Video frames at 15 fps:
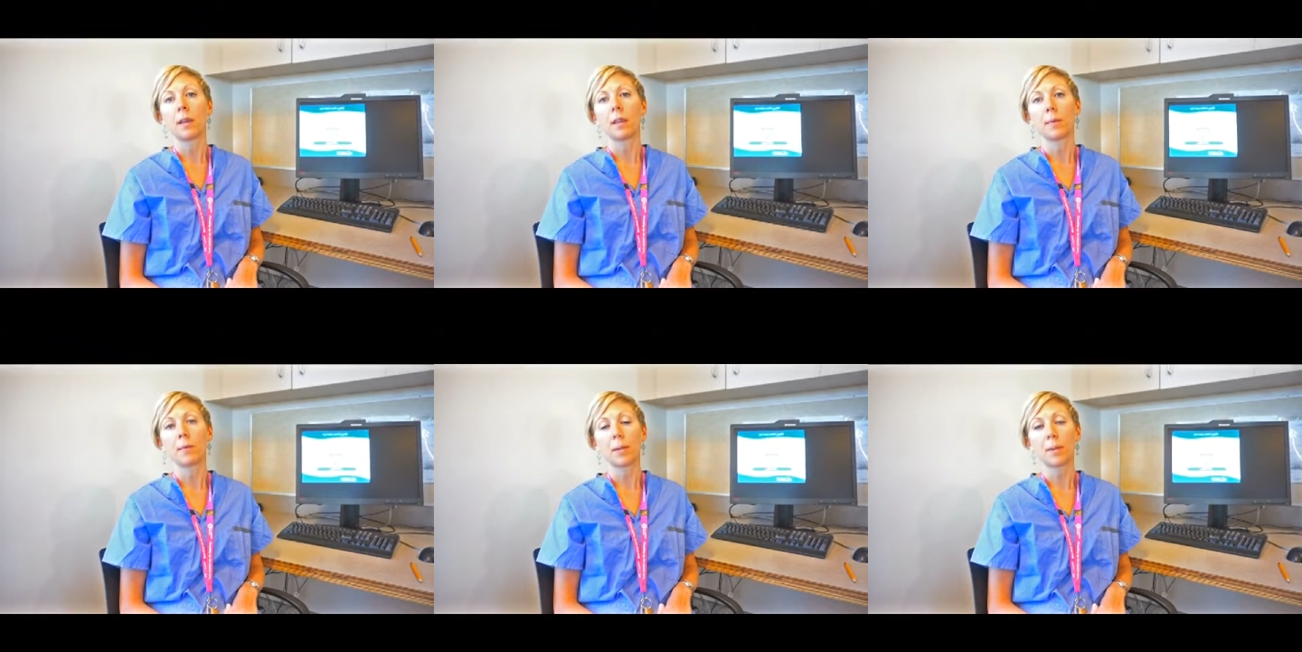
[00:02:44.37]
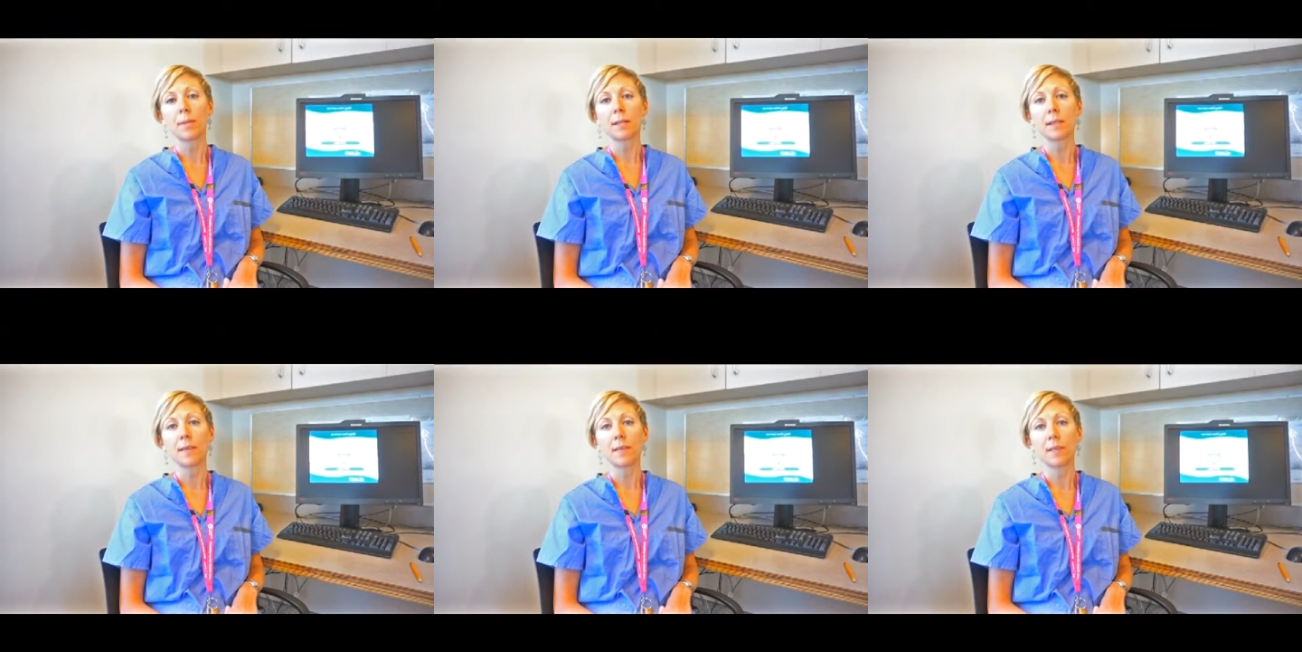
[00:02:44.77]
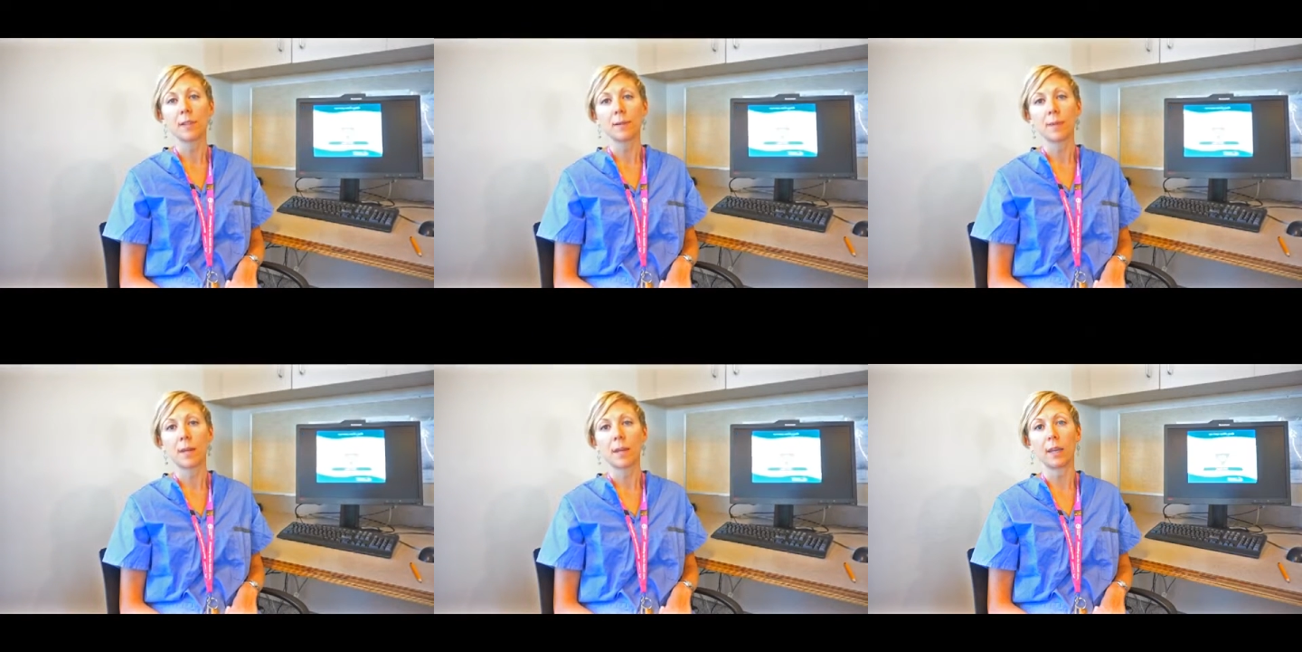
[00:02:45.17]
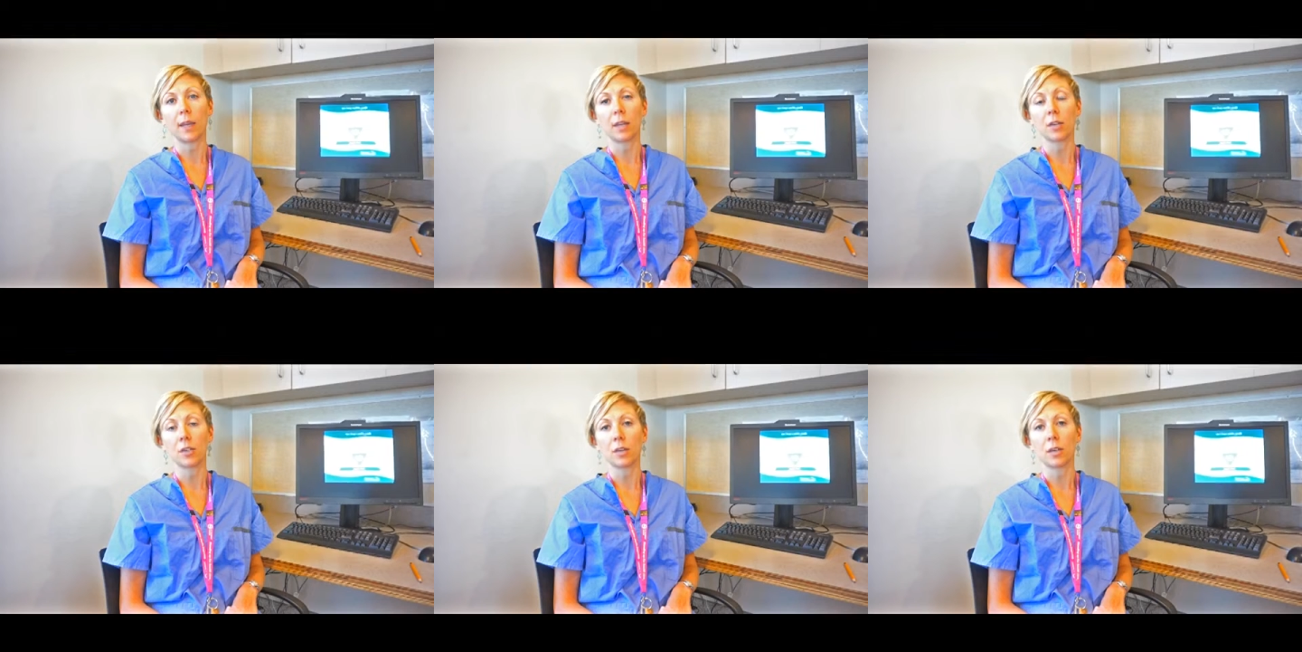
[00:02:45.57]
The purpose of this
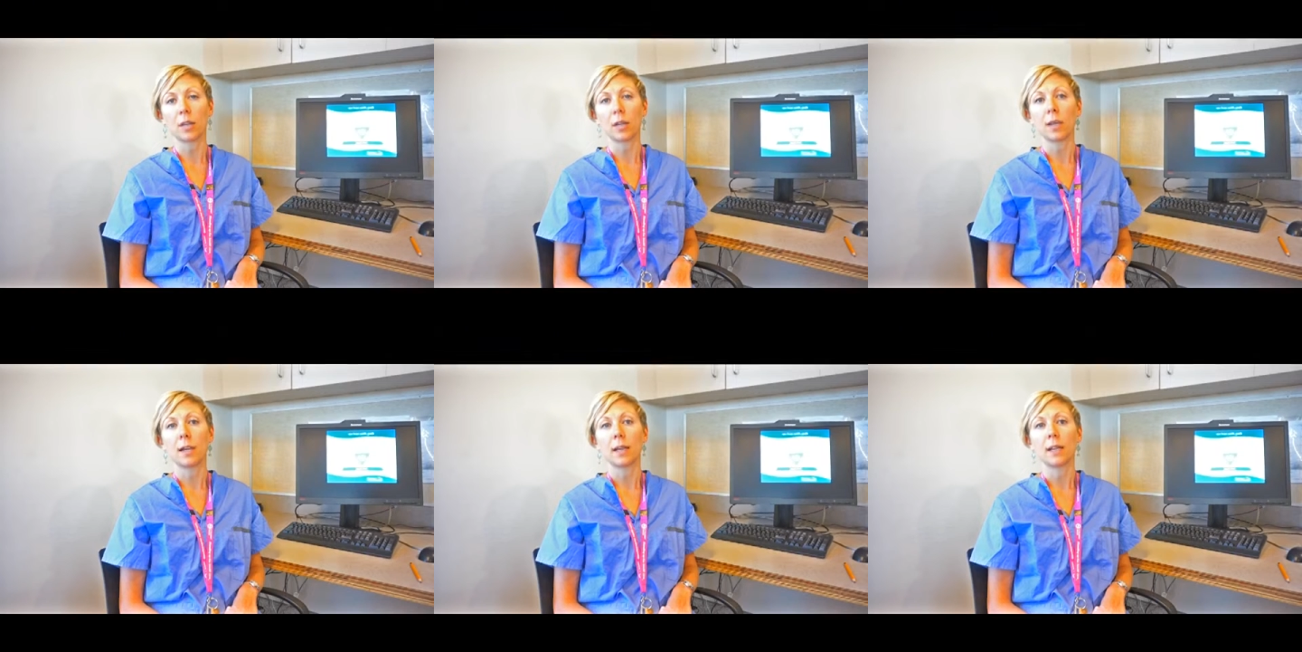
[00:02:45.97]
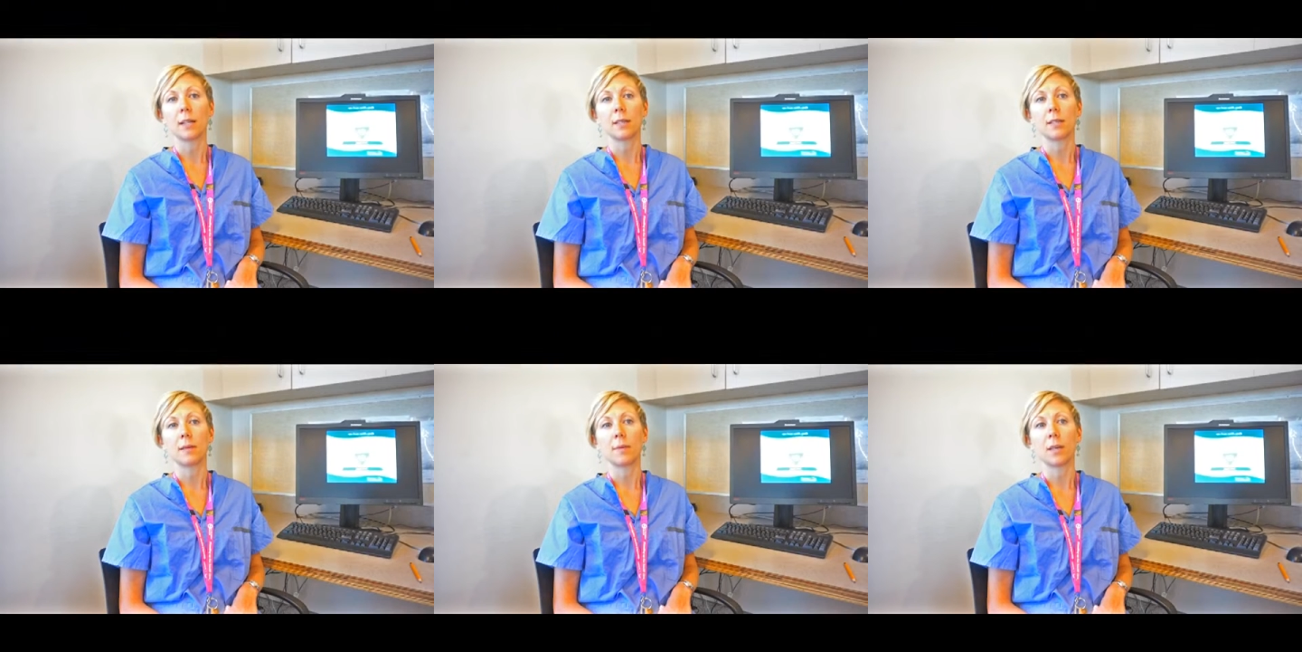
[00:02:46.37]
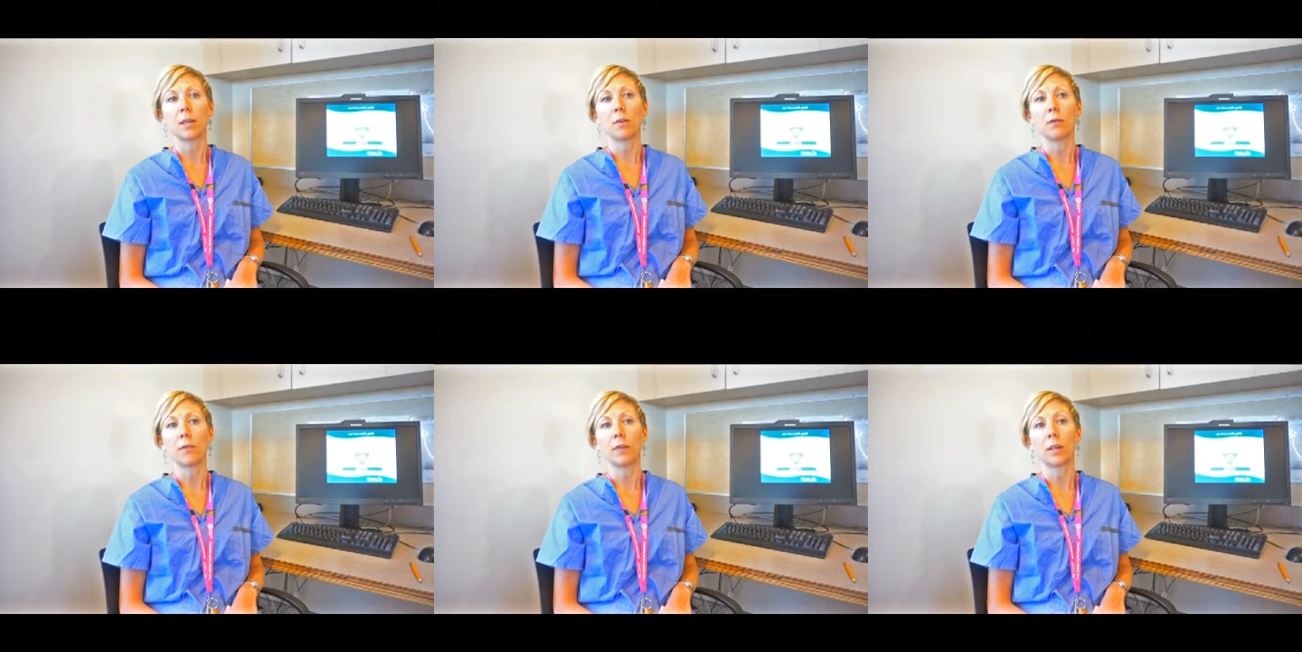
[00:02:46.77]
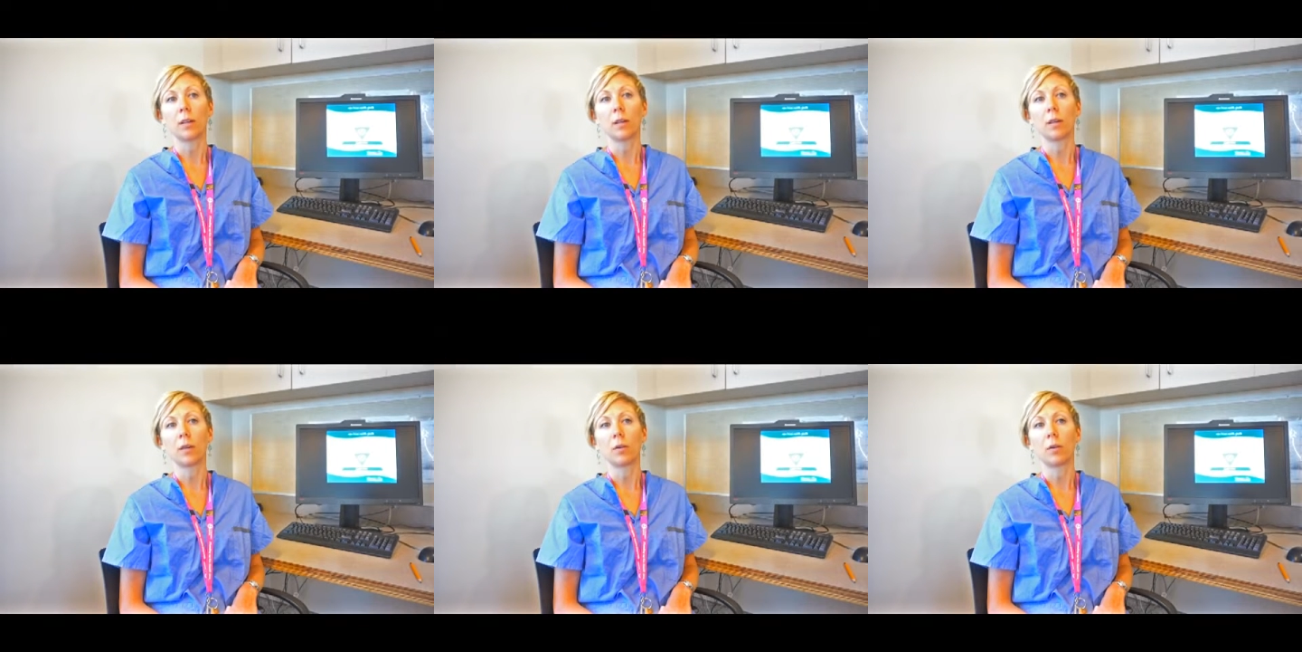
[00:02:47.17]
medication is to make you
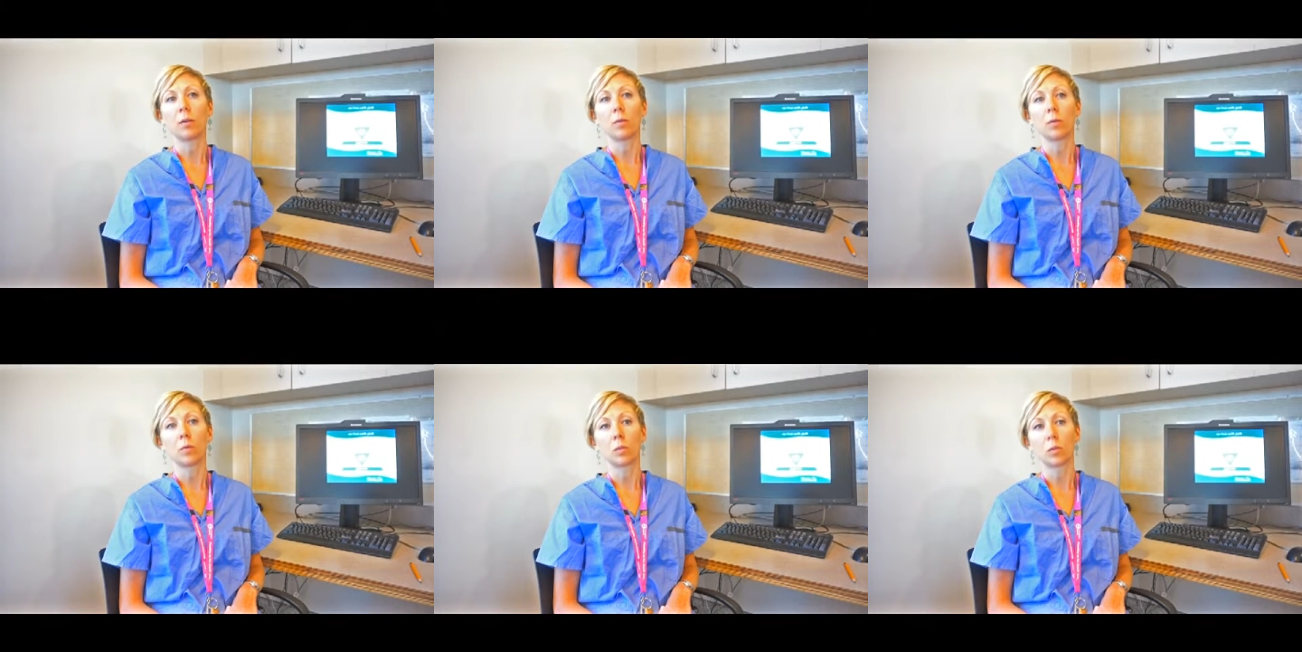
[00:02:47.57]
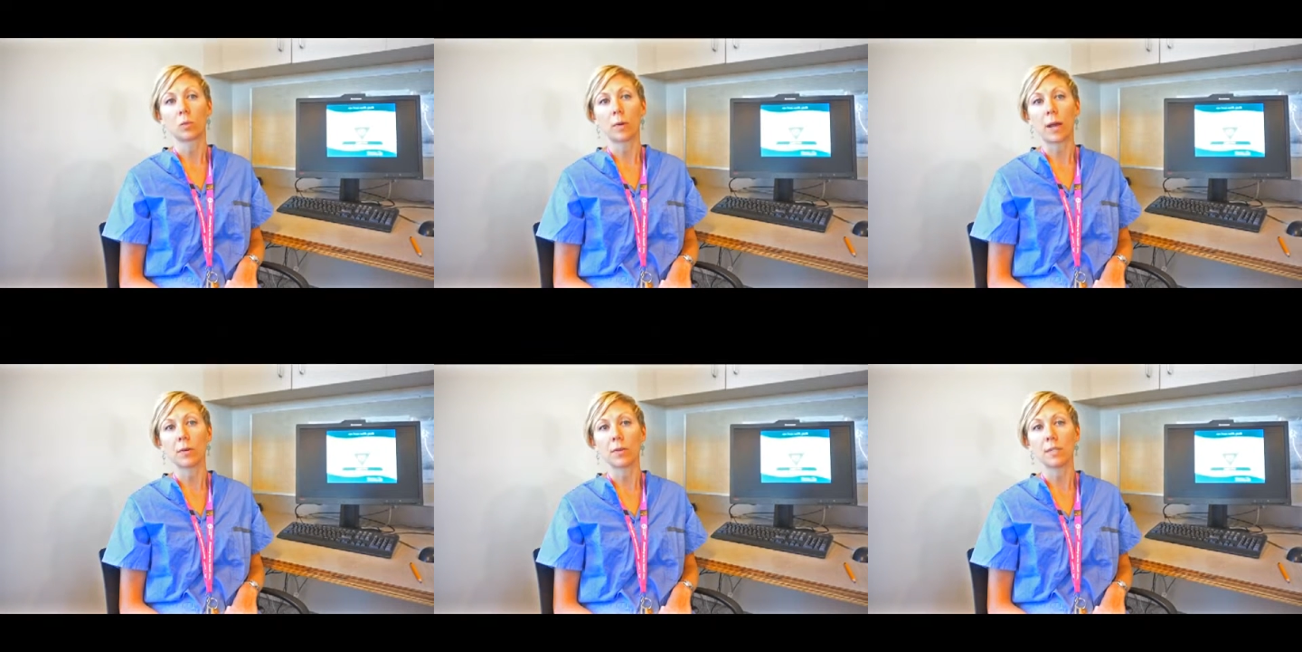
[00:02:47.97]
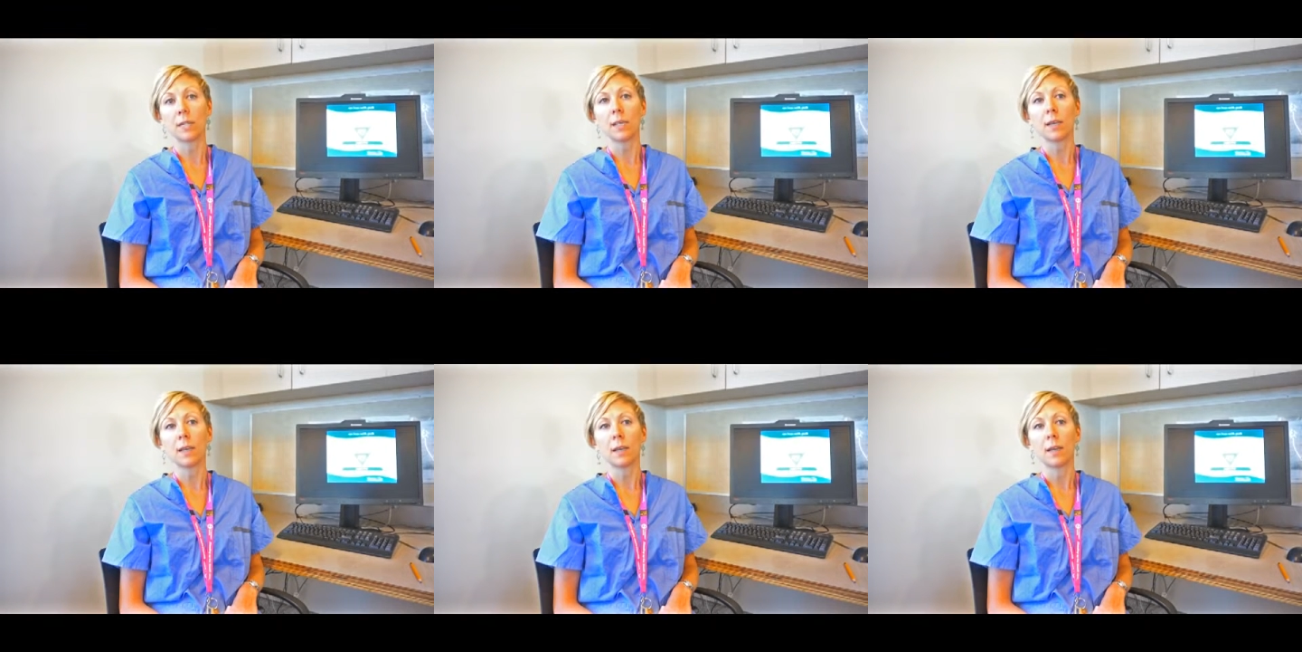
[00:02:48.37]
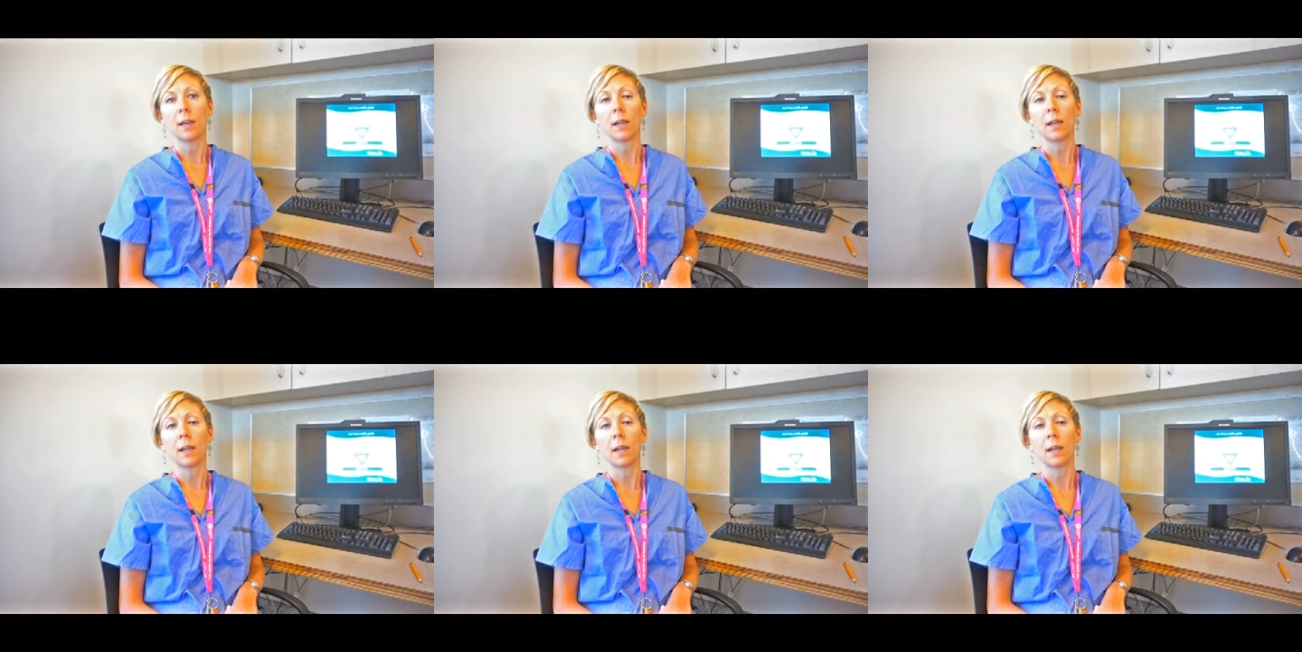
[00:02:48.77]
feel drowsy